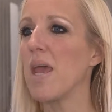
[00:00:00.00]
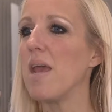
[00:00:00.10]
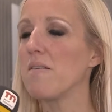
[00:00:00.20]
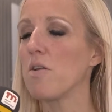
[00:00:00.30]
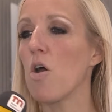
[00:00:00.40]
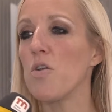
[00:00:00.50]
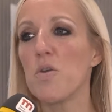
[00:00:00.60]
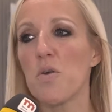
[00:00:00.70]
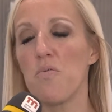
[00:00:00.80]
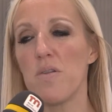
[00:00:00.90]
Is it hard
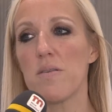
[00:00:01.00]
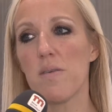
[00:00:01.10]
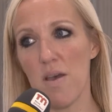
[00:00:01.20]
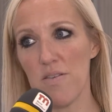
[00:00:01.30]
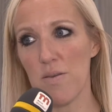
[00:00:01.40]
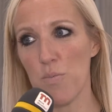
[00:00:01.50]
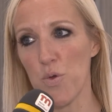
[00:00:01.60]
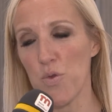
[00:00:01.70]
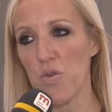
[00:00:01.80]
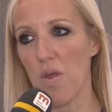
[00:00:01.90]
to convince
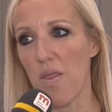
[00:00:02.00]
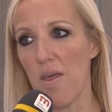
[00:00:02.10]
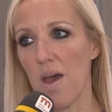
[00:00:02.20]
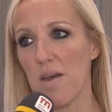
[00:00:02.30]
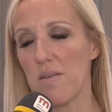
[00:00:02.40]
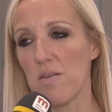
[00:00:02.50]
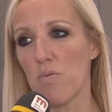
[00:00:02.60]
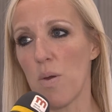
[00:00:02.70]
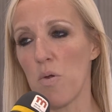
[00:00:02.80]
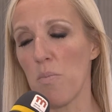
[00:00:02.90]
customers
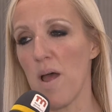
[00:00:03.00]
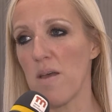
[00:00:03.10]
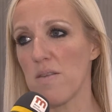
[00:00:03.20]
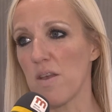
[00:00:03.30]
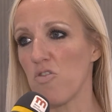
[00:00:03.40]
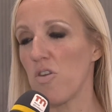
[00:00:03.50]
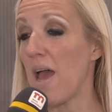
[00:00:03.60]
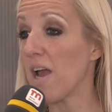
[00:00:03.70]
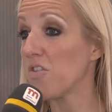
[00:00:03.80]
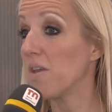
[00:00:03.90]
that rubber and plastic
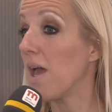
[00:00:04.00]
should actually